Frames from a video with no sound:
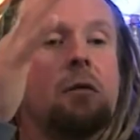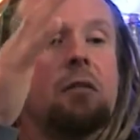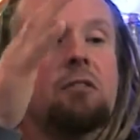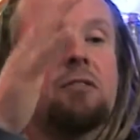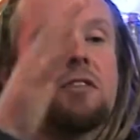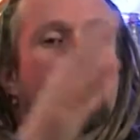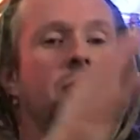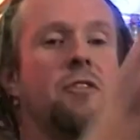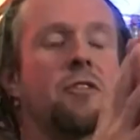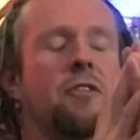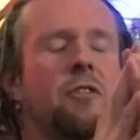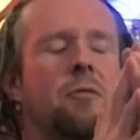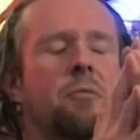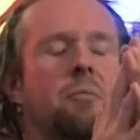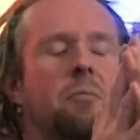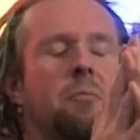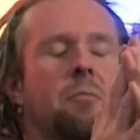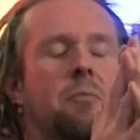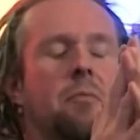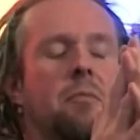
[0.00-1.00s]
My vision. Was she
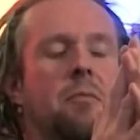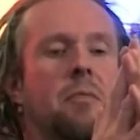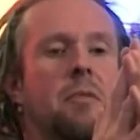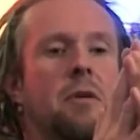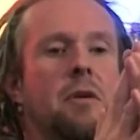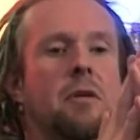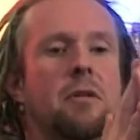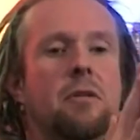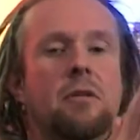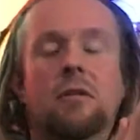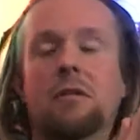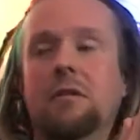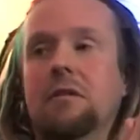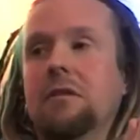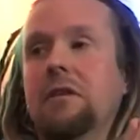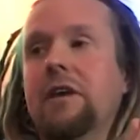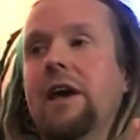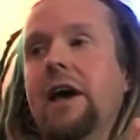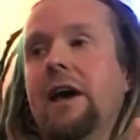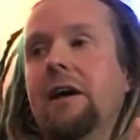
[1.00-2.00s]
standing?
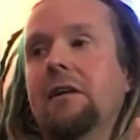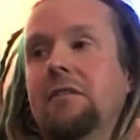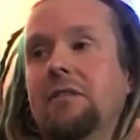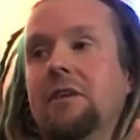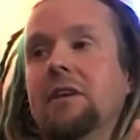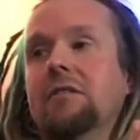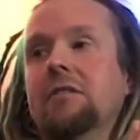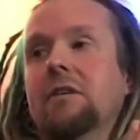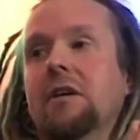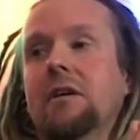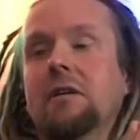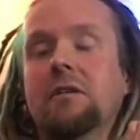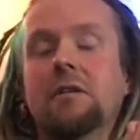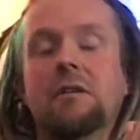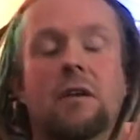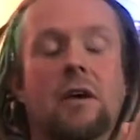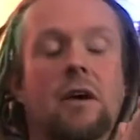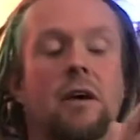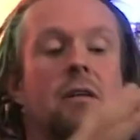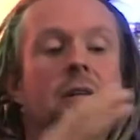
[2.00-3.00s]
Yeah, I think yeah, so. seemed
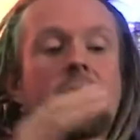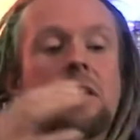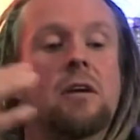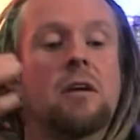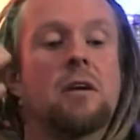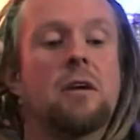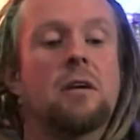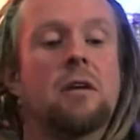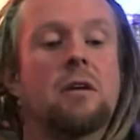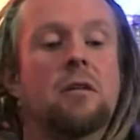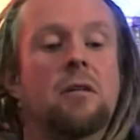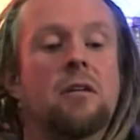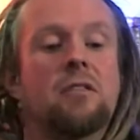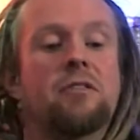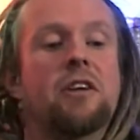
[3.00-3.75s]
to be yeah. standing. Hmm.